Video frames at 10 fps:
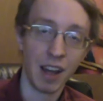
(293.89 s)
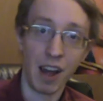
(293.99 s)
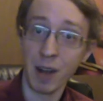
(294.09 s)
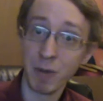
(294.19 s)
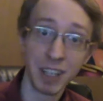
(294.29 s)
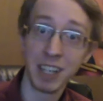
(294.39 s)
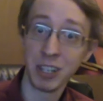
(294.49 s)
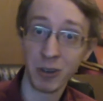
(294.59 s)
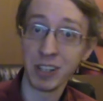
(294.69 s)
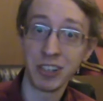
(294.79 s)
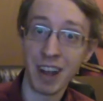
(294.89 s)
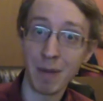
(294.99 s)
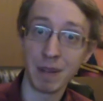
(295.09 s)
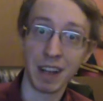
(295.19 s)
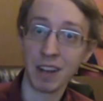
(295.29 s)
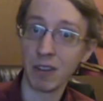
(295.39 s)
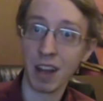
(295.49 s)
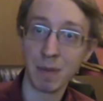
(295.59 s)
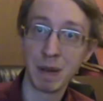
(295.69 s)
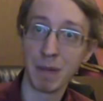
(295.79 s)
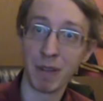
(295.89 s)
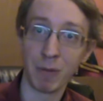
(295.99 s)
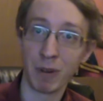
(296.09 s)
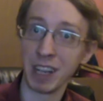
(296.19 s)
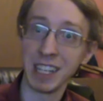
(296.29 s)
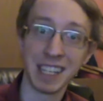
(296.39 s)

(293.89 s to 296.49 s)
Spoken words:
I really enjoyed Chappie. I know a lot of people really